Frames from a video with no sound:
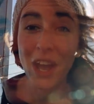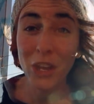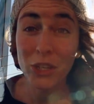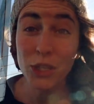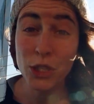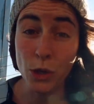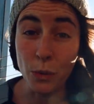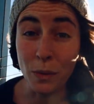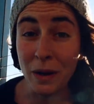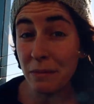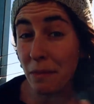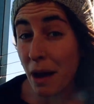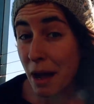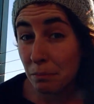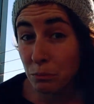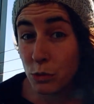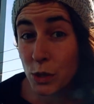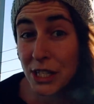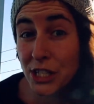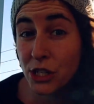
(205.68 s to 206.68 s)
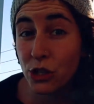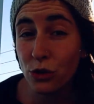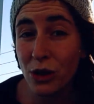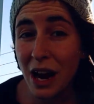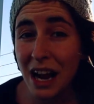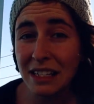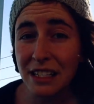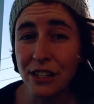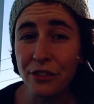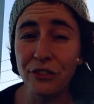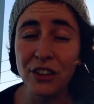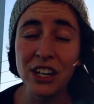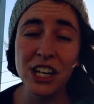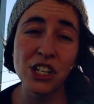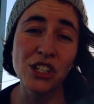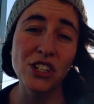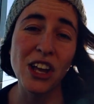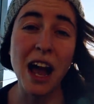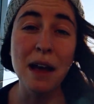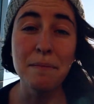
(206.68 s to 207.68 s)
So when my moisturizer
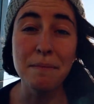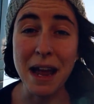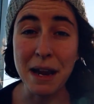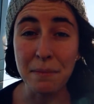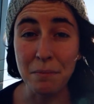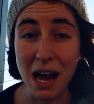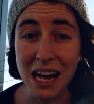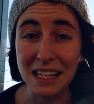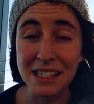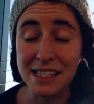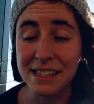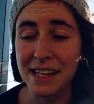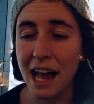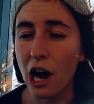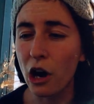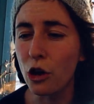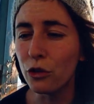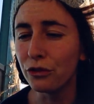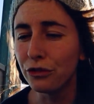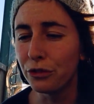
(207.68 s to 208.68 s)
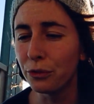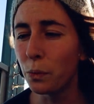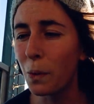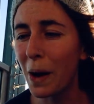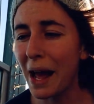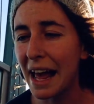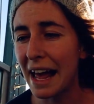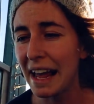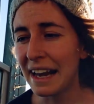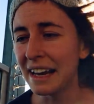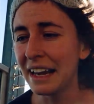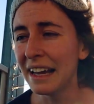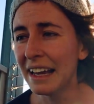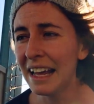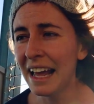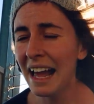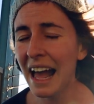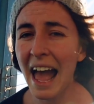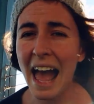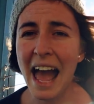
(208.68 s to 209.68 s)
finished, I made my salve. When
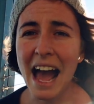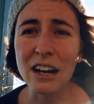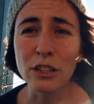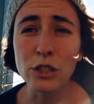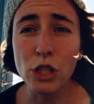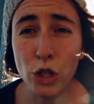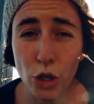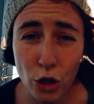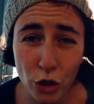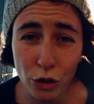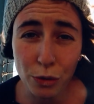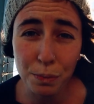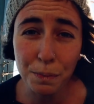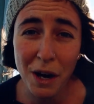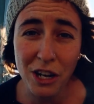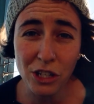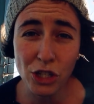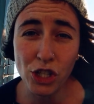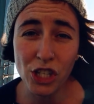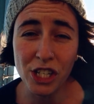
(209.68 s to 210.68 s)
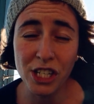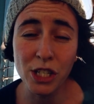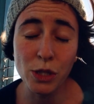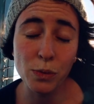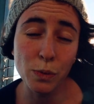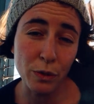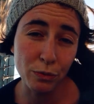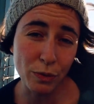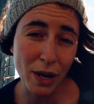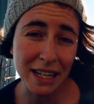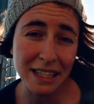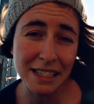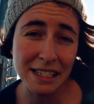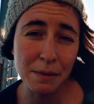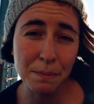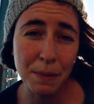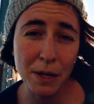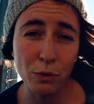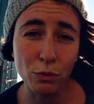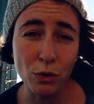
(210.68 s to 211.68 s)
our toothbrushes were ready
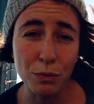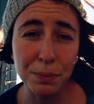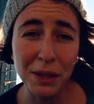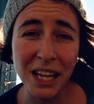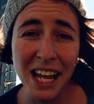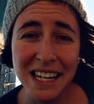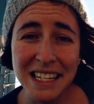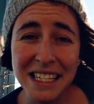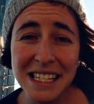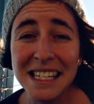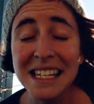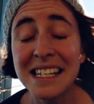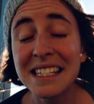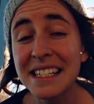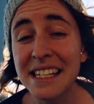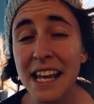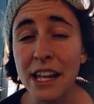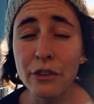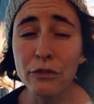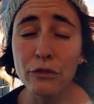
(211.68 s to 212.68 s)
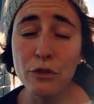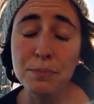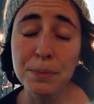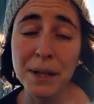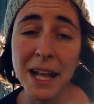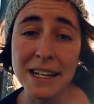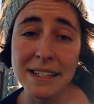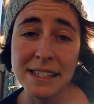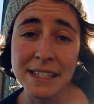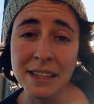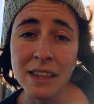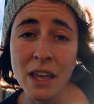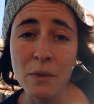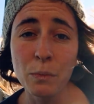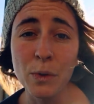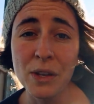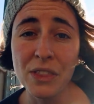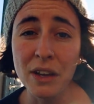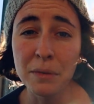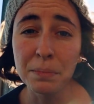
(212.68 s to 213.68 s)
to be replaced, instead of replacing them
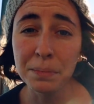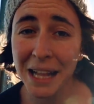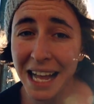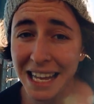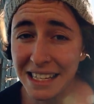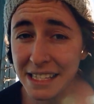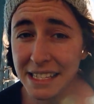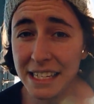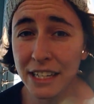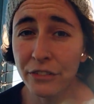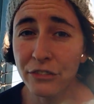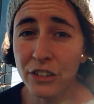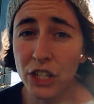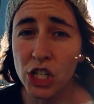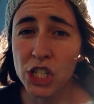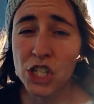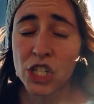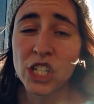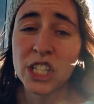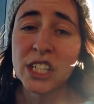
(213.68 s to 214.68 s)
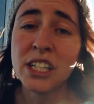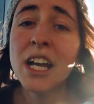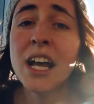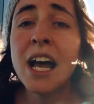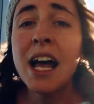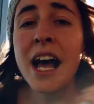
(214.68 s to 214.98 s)
with a plastic version,